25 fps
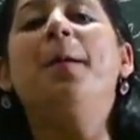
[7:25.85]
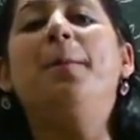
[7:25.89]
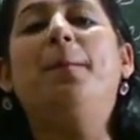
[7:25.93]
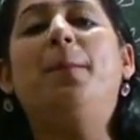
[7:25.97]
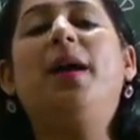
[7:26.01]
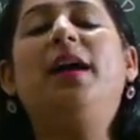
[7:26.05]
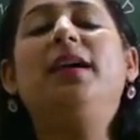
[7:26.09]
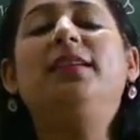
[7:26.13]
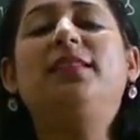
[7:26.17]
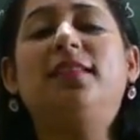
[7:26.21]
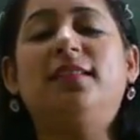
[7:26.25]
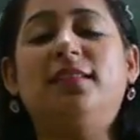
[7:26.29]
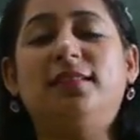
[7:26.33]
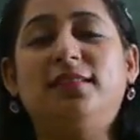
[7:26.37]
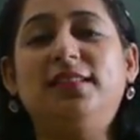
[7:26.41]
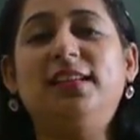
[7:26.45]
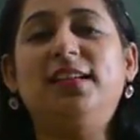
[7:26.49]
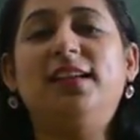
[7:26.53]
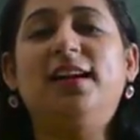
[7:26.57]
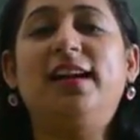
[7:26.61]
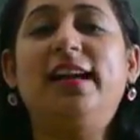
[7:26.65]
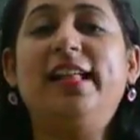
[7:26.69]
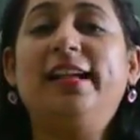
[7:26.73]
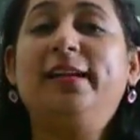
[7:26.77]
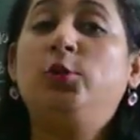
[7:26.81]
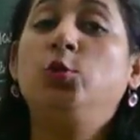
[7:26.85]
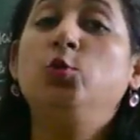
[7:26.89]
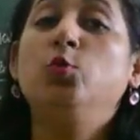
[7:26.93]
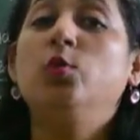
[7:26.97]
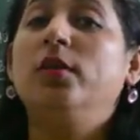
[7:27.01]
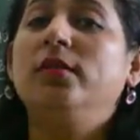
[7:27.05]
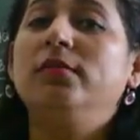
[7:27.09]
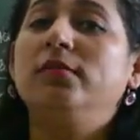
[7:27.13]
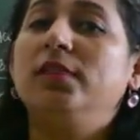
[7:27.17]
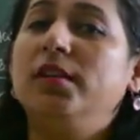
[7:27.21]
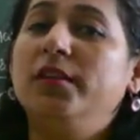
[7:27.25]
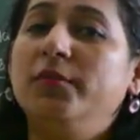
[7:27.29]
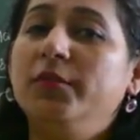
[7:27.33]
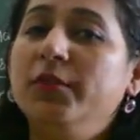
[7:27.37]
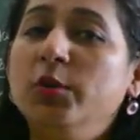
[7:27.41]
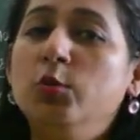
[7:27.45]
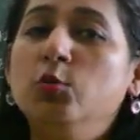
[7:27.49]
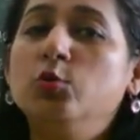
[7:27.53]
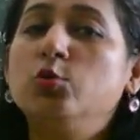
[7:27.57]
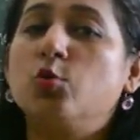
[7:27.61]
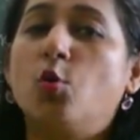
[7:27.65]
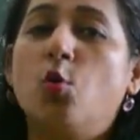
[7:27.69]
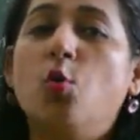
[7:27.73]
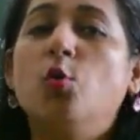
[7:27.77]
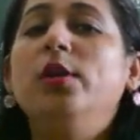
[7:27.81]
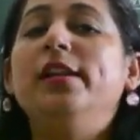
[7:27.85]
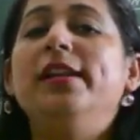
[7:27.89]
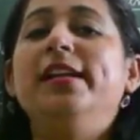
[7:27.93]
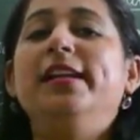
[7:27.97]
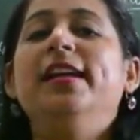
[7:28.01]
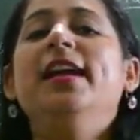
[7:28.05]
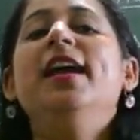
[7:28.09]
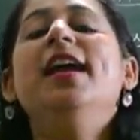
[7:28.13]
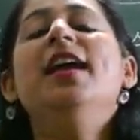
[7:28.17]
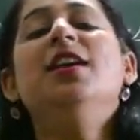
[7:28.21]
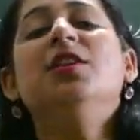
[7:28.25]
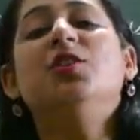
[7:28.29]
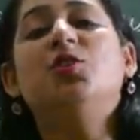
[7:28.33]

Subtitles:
but there are like 200 views only.